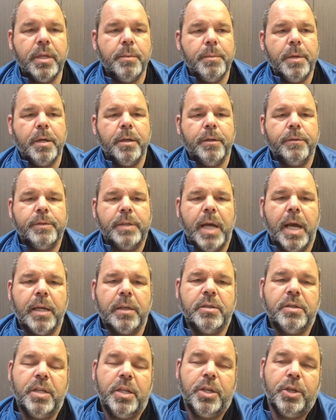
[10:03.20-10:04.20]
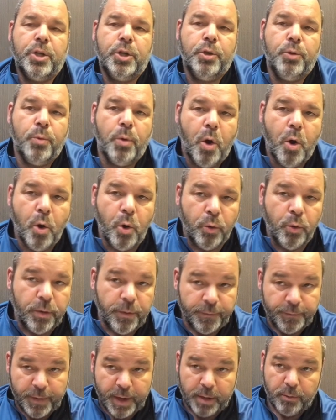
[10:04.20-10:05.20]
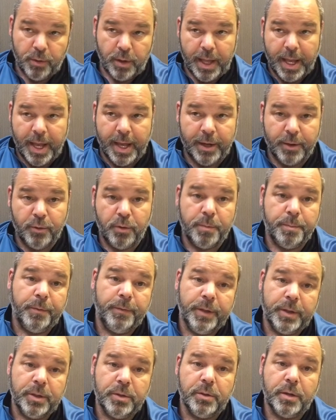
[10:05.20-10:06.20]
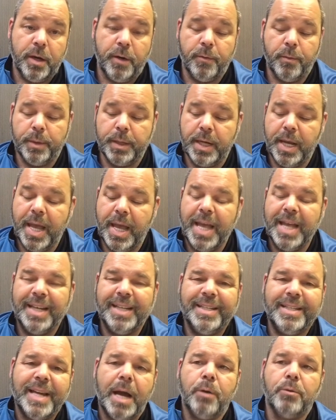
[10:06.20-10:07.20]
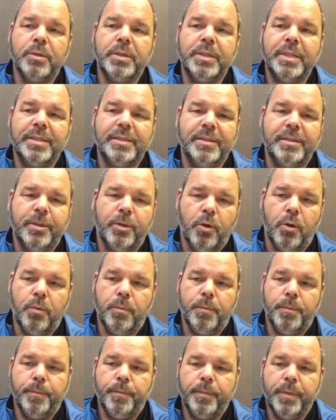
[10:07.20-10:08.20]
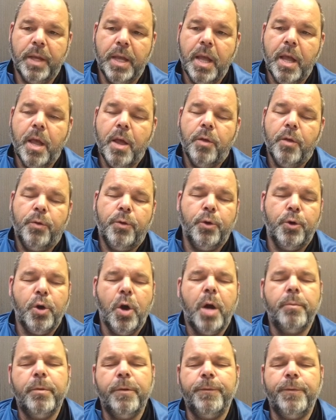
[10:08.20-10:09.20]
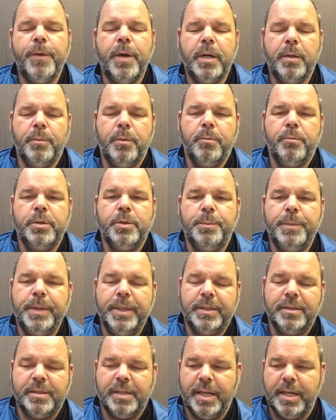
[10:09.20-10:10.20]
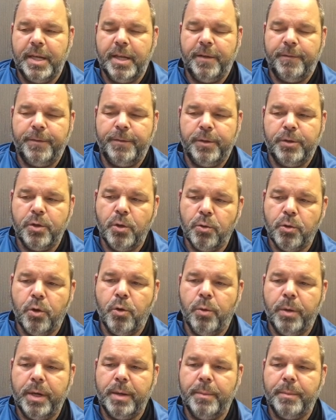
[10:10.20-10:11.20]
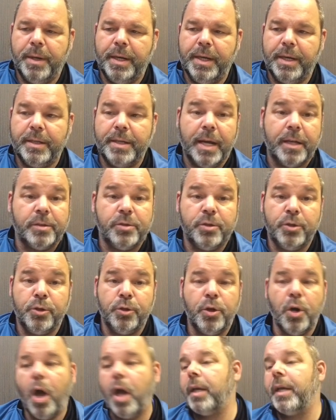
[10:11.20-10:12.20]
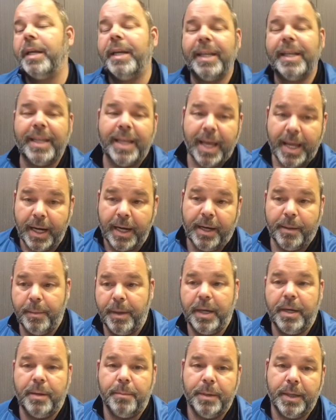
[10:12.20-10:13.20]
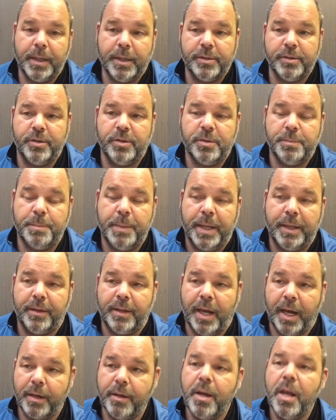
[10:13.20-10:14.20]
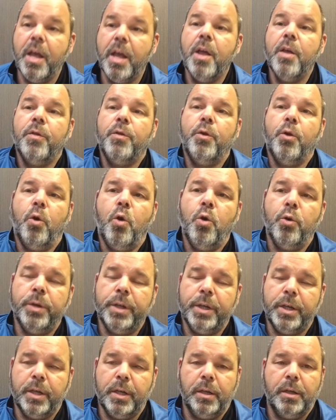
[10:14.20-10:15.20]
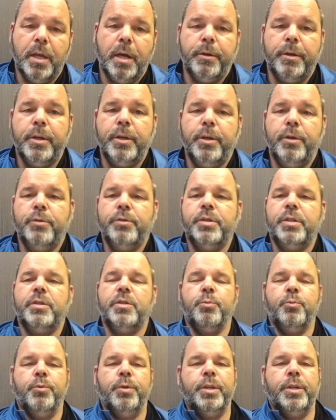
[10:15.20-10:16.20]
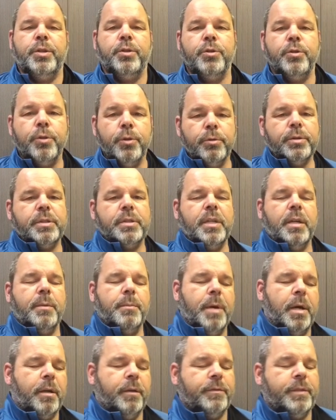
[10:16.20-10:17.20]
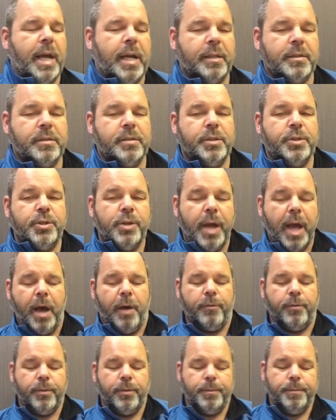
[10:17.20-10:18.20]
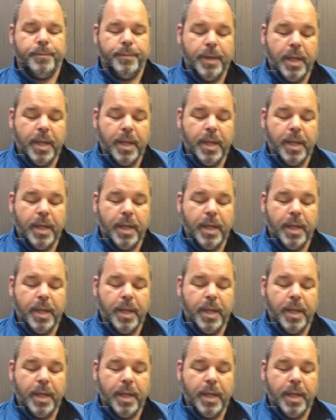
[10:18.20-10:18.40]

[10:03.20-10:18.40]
the amount of tax that you owe the federal and or provincial government down to zero. They're not refundable, which means that if you don't owe any money in tax, you're not going to get any money because you spent that. They're only going to allow you to use it to reduce the amount of tax that you have.